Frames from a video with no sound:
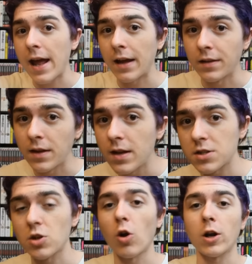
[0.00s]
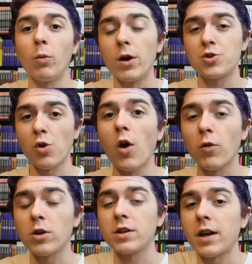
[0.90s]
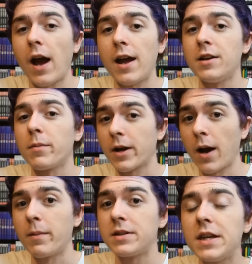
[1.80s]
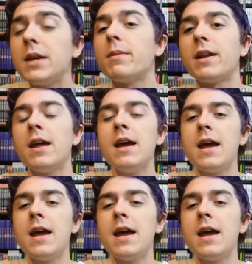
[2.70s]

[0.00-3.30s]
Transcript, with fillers: and this arc and what drove her to kind of become a demon